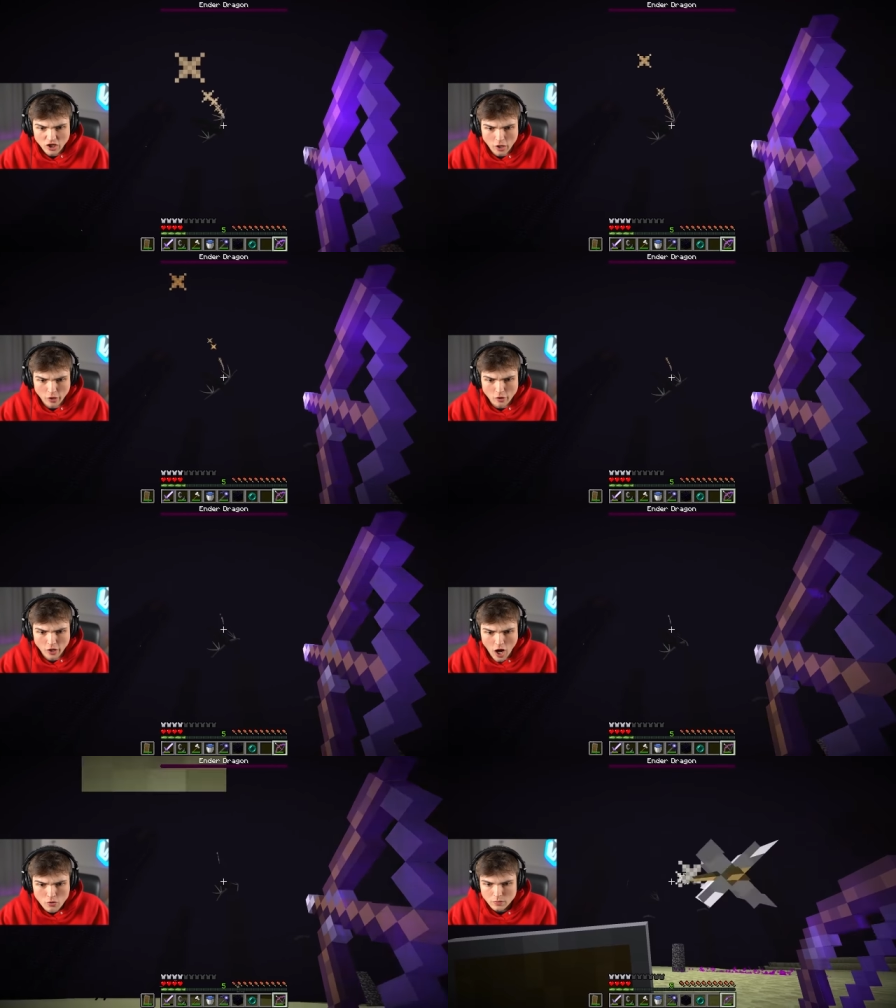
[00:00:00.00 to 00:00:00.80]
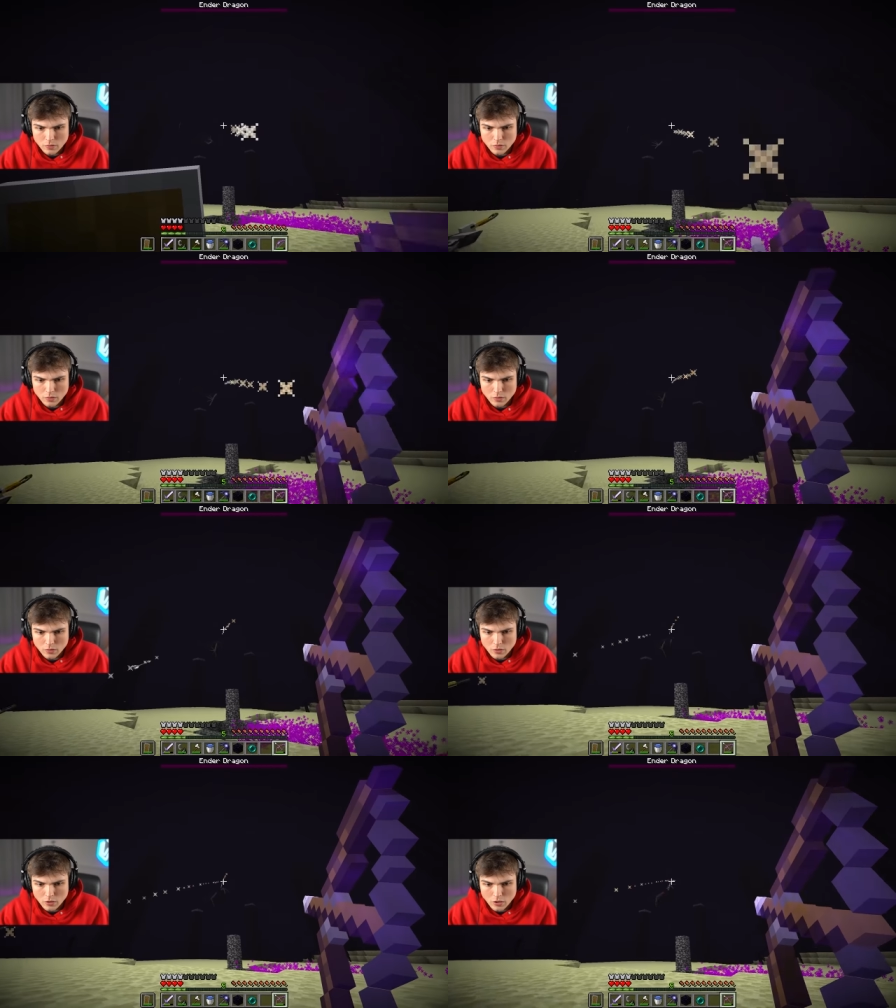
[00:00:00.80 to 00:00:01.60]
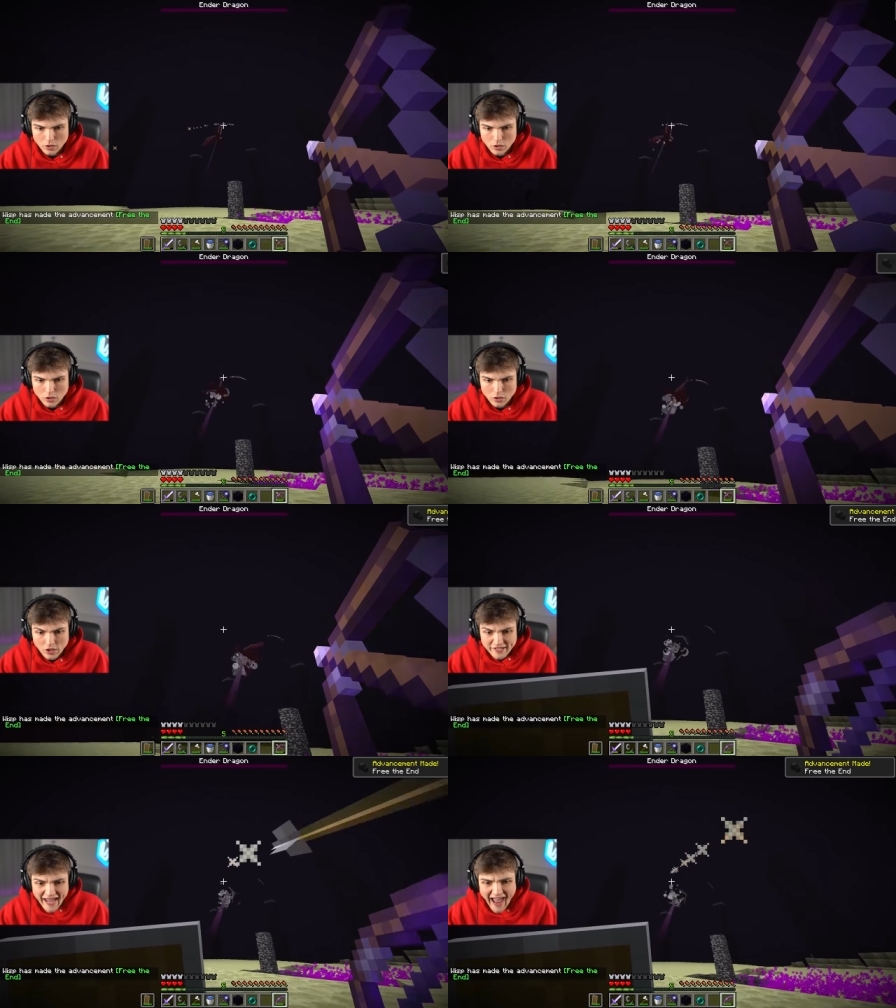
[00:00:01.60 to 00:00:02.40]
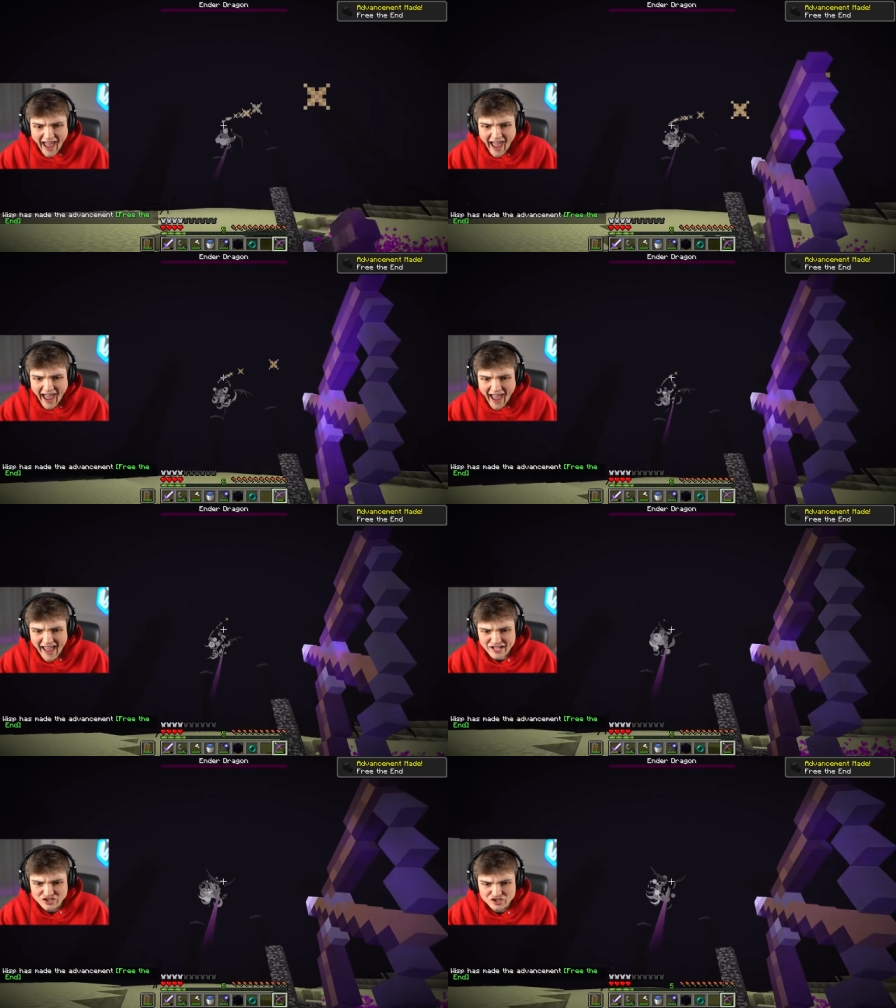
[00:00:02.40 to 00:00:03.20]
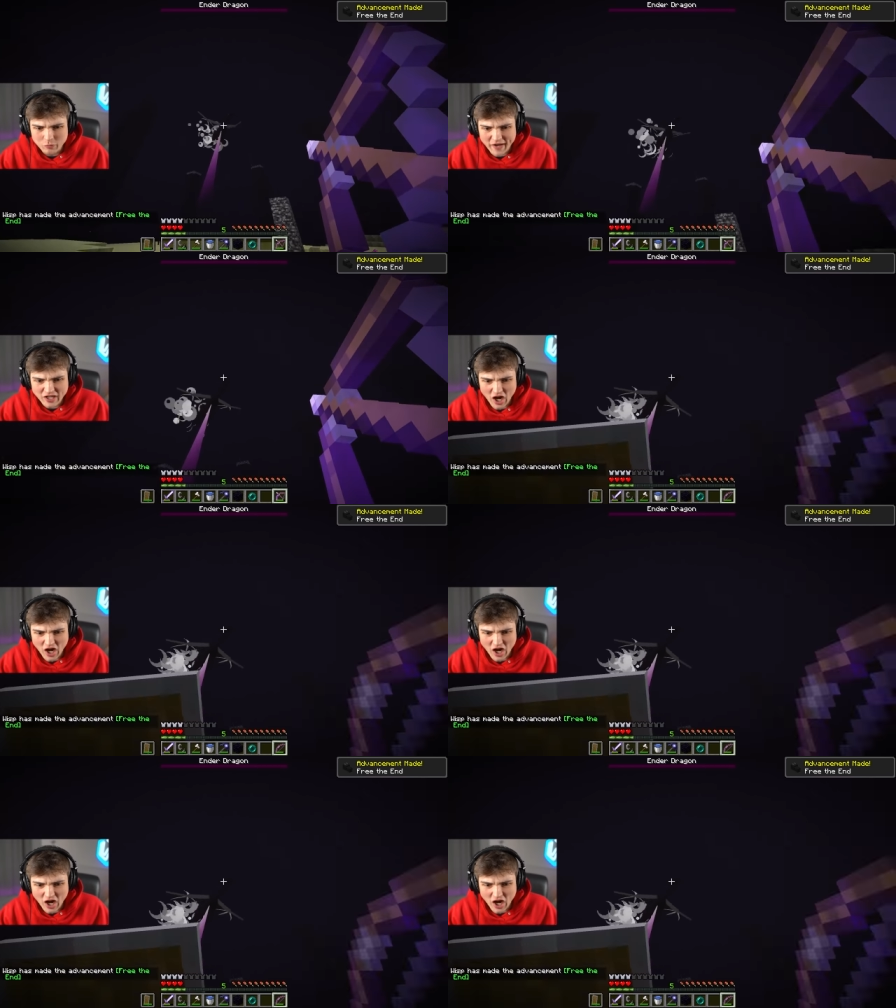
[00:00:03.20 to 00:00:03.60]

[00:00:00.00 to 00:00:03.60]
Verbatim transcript: Go, go, go. go. Yes! yes! We